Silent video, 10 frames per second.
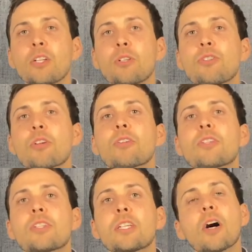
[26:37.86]
You start
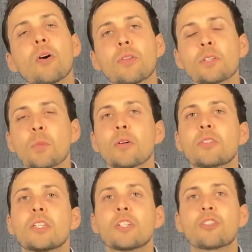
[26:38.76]
to see, oh, this
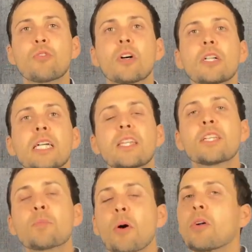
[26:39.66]
person is struggling in
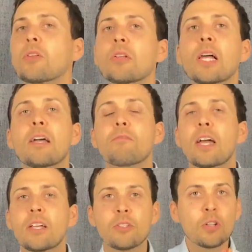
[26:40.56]
this part of their life,
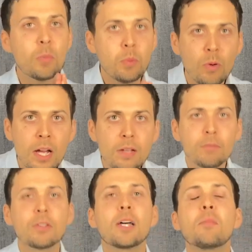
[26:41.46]
and you start praying
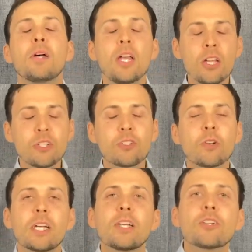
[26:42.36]
for them. You
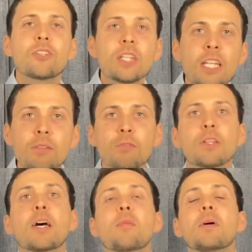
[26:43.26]
start interceding for
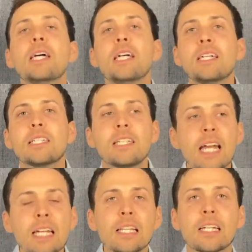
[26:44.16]
them
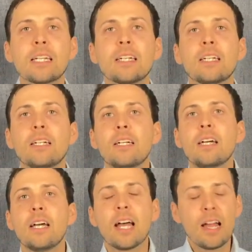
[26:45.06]
daily.
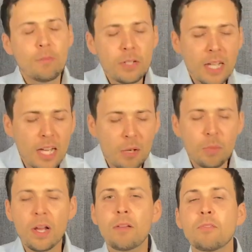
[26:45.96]
Every day you're
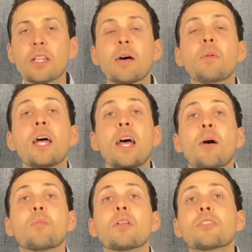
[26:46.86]
praying for them.
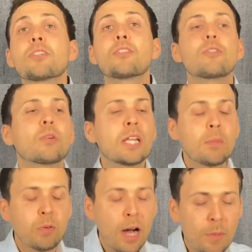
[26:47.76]
And brothers and sisters, you claim
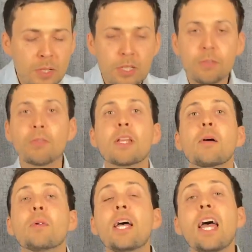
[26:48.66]
promises for
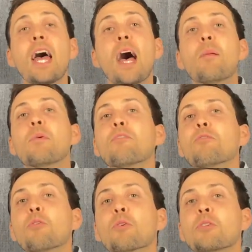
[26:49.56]
them. And
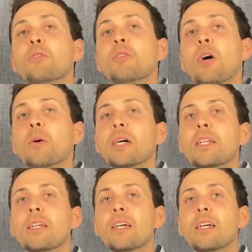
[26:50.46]
before you know it,